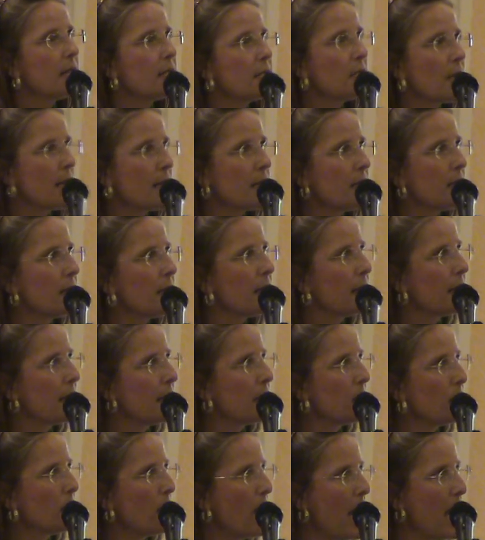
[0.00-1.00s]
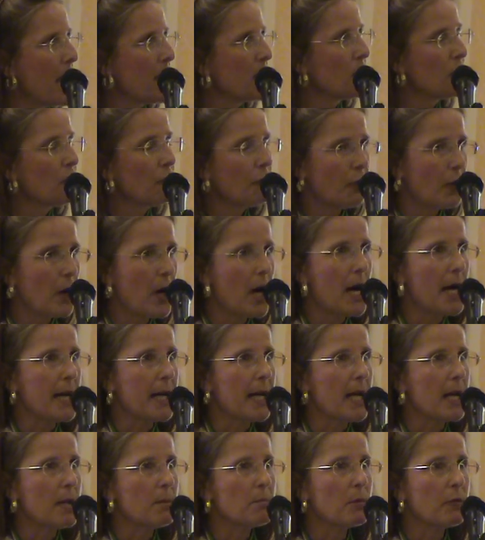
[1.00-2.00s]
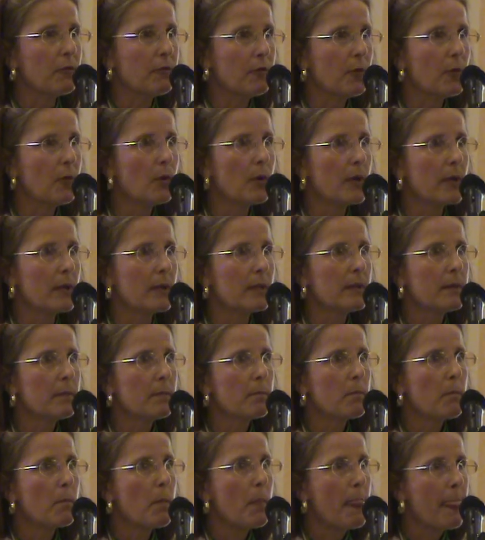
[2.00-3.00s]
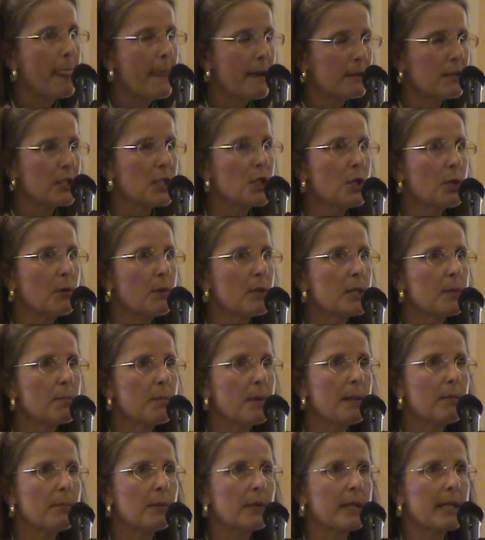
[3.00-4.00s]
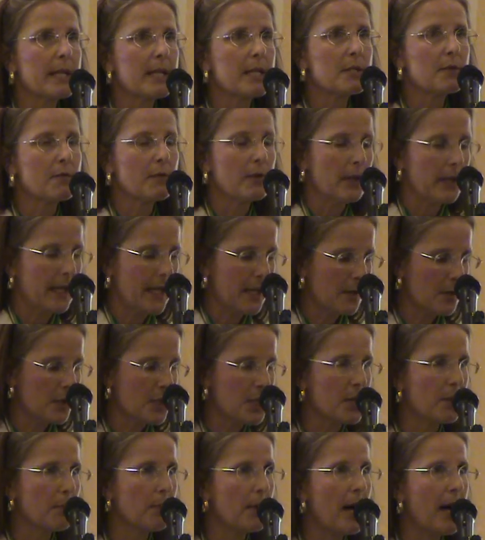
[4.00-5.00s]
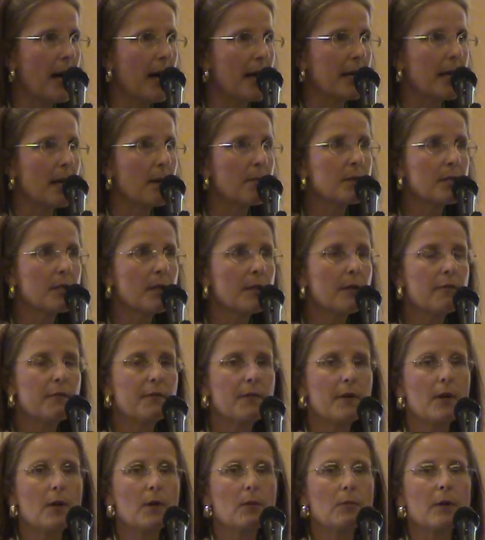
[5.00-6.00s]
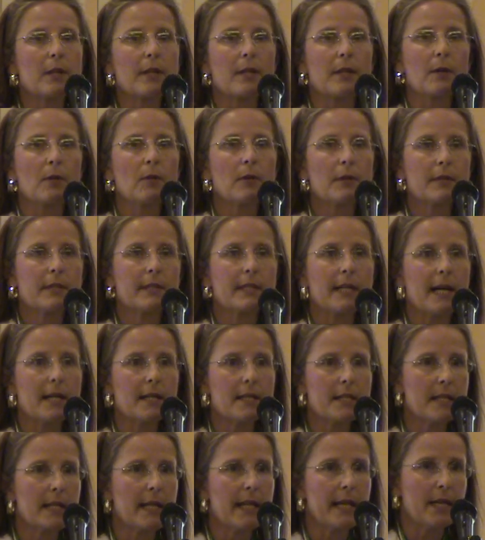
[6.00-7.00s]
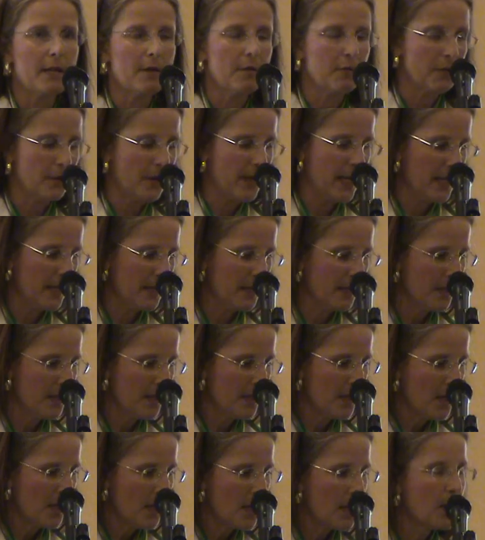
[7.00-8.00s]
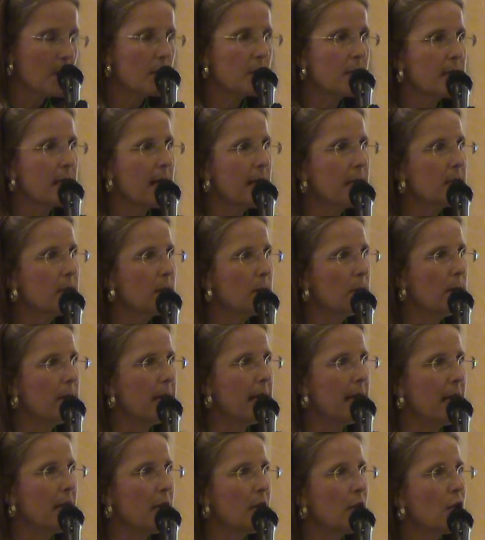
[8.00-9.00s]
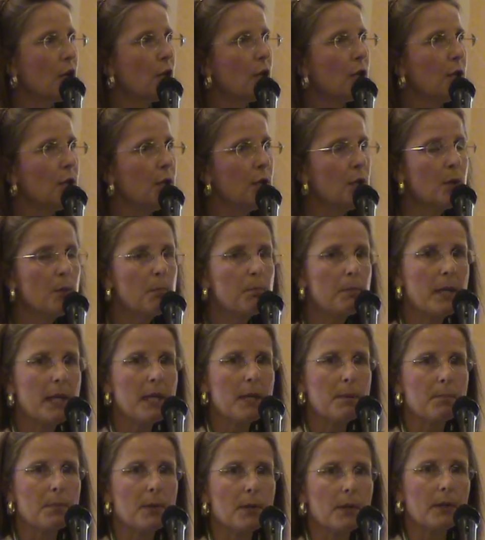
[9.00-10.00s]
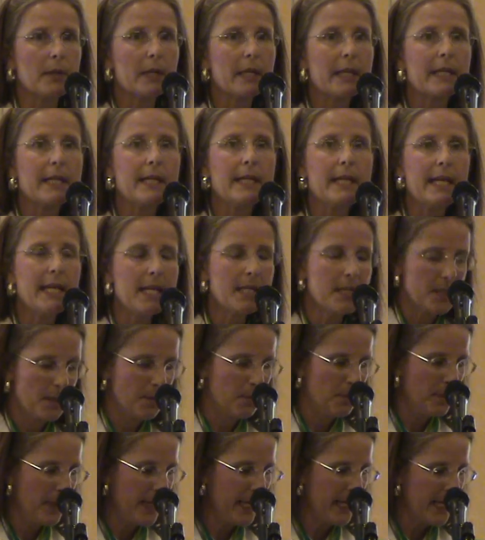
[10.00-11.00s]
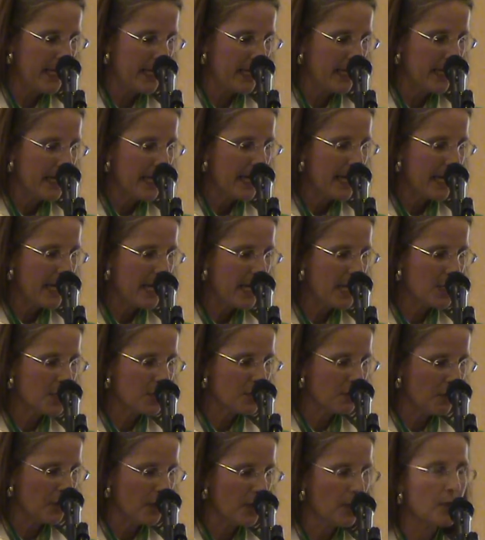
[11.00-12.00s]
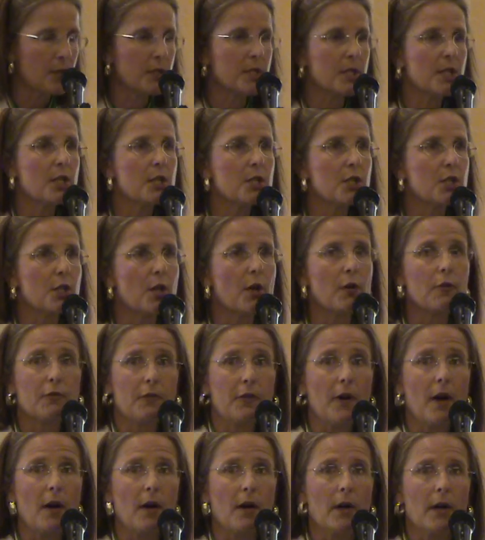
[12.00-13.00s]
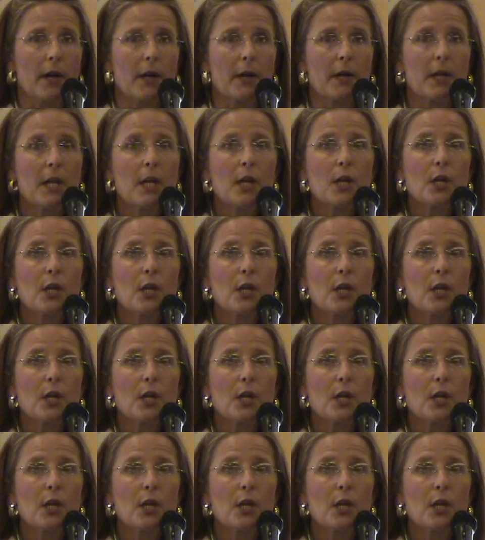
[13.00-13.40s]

Just this past Friday, before the Jewish people in Israel entered Shabbat, I was on the phone with an Orthodox lady friend who said to me, "You people need to be Israel's shofar.